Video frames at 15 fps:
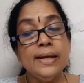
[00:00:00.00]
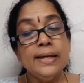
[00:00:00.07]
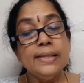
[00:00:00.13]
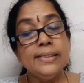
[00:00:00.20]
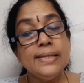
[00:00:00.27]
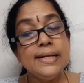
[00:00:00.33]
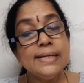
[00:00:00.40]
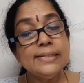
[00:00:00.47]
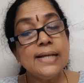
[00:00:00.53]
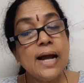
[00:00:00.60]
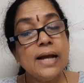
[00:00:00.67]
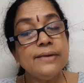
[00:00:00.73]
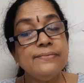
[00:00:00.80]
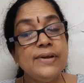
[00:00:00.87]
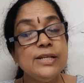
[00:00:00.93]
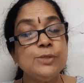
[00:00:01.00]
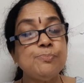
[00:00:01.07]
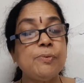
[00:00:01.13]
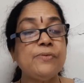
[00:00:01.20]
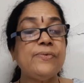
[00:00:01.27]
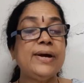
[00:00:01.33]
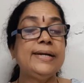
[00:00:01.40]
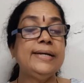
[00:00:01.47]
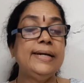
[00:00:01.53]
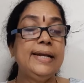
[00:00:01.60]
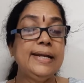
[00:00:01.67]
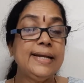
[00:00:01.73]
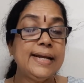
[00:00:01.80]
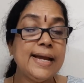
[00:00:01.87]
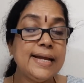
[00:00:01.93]
These highways provide
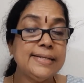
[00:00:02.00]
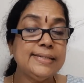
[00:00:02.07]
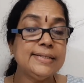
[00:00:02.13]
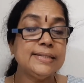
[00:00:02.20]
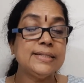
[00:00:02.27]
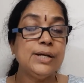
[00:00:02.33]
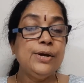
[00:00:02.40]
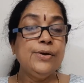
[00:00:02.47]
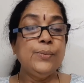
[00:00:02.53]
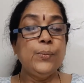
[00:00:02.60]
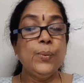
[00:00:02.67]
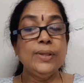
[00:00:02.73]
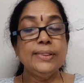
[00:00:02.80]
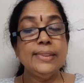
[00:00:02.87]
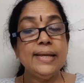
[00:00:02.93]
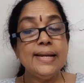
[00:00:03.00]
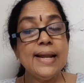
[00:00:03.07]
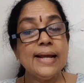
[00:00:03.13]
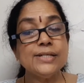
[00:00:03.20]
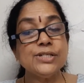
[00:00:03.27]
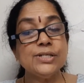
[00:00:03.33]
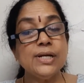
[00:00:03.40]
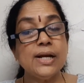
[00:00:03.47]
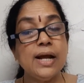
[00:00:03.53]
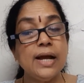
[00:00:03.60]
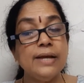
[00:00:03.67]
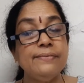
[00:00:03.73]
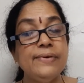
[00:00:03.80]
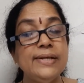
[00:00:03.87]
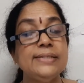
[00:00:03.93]
linkages with the national
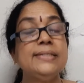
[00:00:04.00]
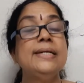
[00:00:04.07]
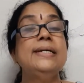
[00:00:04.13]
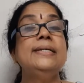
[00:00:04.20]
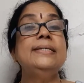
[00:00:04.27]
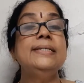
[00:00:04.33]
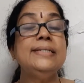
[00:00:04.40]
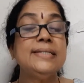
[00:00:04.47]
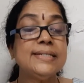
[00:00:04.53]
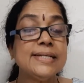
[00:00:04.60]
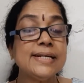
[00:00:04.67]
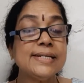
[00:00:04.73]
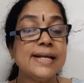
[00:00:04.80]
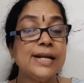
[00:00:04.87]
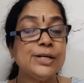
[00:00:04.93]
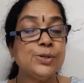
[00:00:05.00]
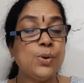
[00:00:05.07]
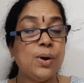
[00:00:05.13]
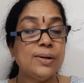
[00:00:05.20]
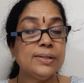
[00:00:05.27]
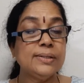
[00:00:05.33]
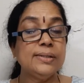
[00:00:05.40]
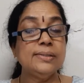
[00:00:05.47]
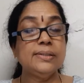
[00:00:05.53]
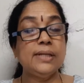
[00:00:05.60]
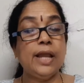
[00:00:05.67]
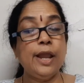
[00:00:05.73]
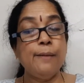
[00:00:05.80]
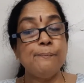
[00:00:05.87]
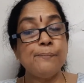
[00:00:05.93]
highways, district headquarters,
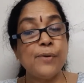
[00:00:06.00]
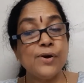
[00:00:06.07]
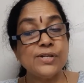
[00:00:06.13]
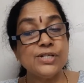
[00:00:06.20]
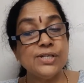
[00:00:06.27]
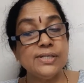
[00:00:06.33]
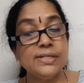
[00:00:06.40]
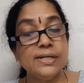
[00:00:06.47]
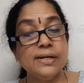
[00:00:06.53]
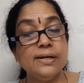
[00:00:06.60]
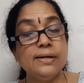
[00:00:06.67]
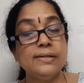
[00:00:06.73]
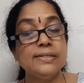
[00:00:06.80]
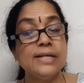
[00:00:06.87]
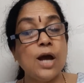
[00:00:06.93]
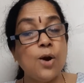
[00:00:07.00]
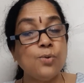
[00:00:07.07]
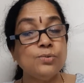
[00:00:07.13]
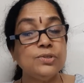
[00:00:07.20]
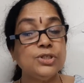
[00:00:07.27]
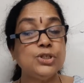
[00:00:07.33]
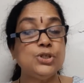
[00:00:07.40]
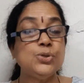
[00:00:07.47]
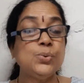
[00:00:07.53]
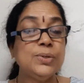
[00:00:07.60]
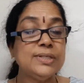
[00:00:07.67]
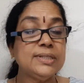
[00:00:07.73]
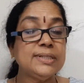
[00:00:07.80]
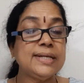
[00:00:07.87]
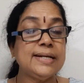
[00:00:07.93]
important towns,
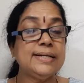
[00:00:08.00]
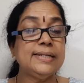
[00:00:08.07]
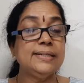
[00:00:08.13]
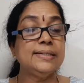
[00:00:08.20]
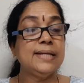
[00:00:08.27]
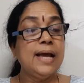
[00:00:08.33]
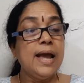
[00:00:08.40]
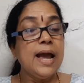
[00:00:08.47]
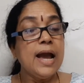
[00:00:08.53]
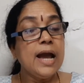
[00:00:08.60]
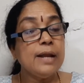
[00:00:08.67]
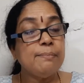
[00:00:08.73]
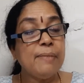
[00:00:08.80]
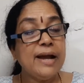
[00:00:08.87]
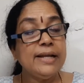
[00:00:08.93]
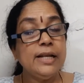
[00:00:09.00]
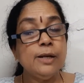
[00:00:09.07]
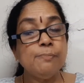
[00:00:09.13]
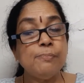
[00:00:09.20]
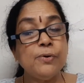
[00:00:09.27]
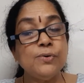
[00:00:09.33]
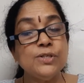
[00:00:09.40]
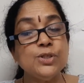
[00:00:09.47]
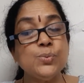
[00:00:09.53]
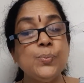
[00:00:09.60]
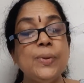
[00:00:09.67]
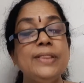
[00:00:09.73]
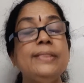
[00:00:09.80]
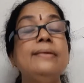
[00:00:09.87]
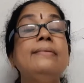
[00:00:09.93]
tourist centers and minor ports
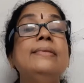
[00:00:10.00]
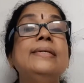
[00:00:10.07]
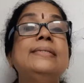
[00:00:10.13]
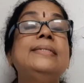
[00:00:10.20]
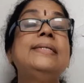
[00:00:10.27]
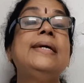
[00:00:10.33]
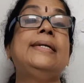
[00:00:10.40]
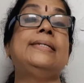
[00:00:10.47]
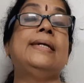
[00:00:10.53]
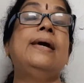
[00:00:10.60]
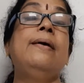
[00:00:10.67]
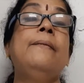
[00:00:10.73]
within the state.